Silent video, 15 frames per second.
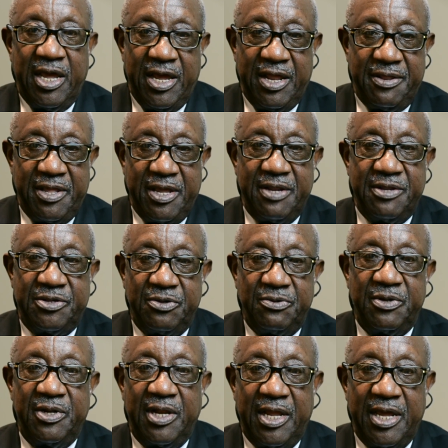And then
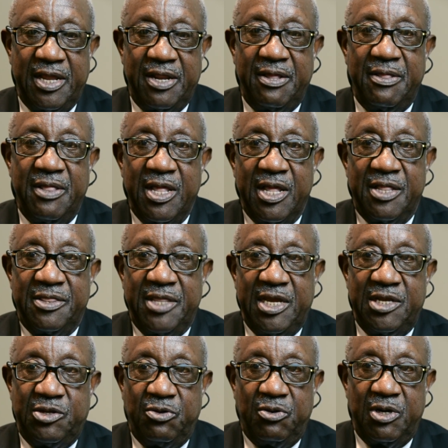sooner or later, they
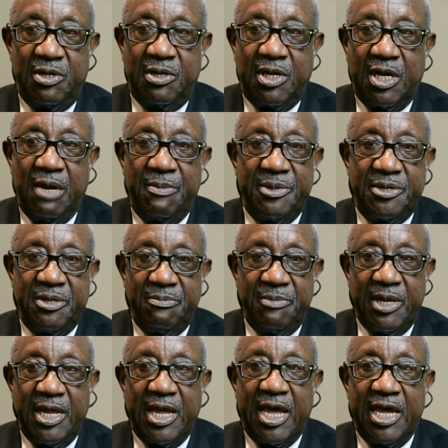started coming to
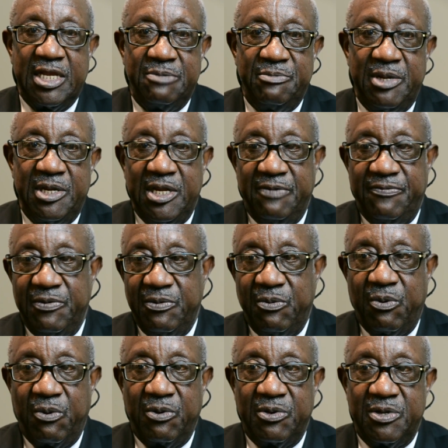me, asking me different
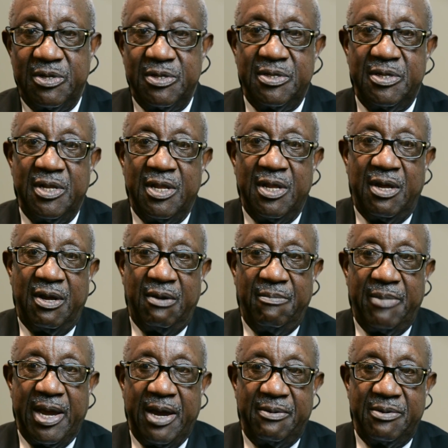questions
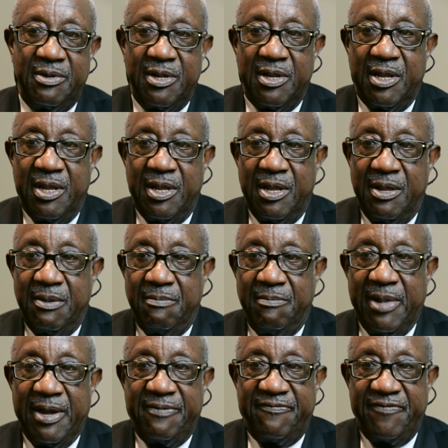about
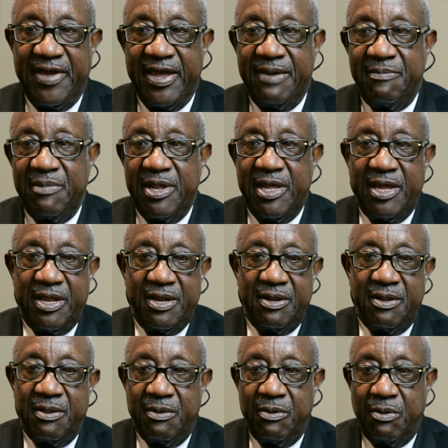my family and
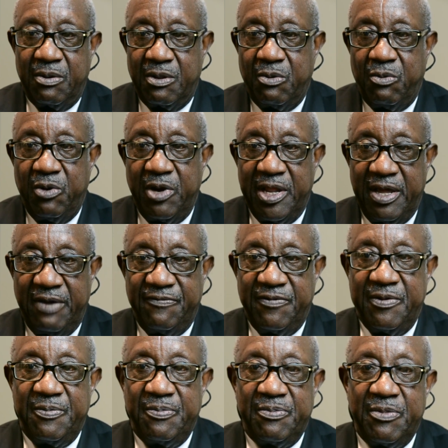
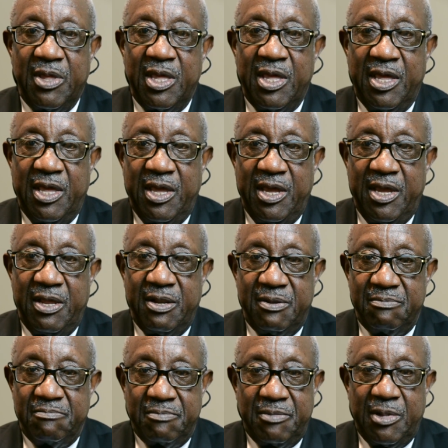whatever. And
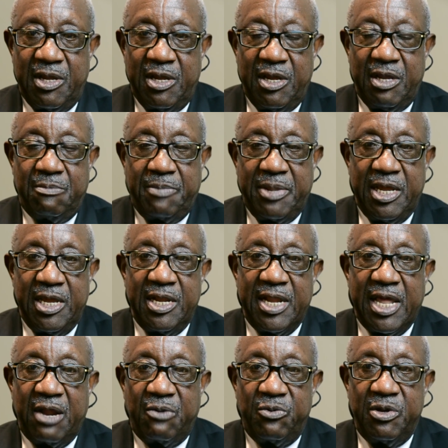it
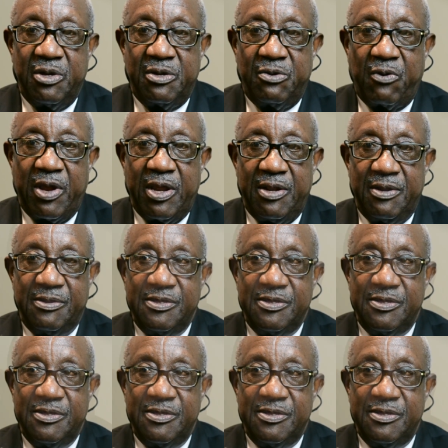panned out real great.